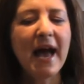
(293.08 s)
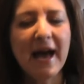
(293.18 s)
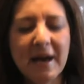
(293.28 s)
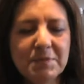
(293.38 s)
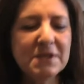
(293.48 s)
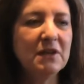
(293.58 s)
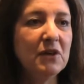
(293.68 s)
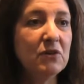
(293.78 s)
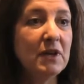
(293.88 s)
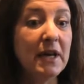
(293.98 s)

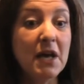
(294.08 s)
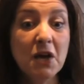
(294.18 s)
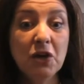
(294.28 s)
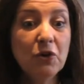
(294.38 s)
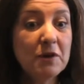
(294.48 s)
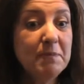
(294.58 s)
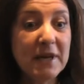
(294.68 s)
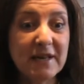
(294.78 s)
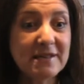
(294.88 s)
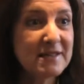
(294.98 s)
Absolutely. You can
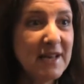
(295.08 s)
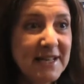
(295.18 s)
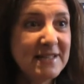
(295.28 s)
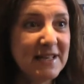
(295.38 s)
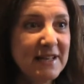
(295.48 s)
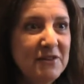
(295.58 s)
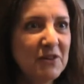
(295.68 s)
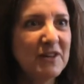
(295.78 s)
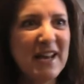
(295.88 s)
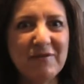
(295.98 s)
be excited,
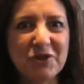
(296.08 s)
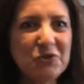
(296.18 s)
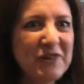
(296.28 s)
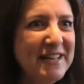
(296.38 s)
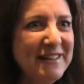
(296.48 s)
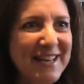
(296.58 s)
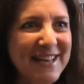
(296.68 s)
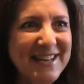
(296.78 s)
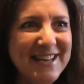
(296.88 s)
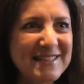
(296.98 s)
you can have
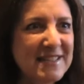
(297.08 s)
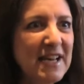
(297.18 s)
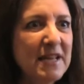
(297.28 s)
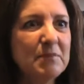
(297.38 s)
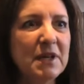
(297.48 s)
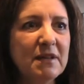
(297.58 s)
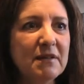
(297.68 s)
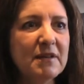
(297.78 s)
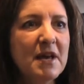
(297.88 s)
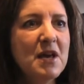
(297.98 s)
adrenaline,
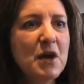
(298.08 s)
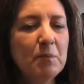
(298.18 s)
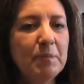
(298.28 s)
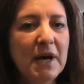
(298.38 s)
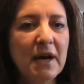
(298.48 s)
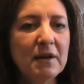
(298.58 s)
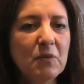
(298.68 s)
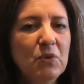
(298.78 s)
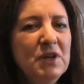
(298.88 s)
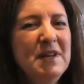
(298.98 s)
excitement, but
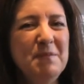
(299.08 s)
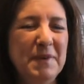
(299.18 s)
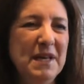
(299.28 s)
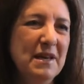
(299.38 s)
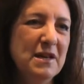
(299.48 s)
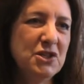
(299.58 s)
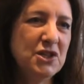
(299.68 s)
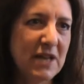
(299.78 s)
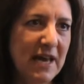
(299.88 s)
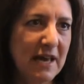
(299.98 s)
wouldn't it be a
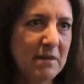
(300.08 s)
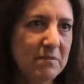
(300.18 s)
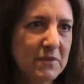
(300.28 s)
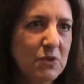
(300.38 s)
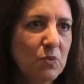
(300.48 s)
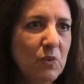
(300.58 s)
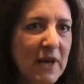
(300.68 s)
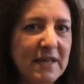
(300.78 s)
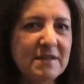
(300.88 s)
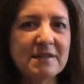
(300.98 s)
shame to
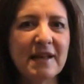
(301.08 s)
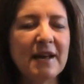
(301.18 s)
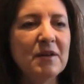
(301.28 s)
waste that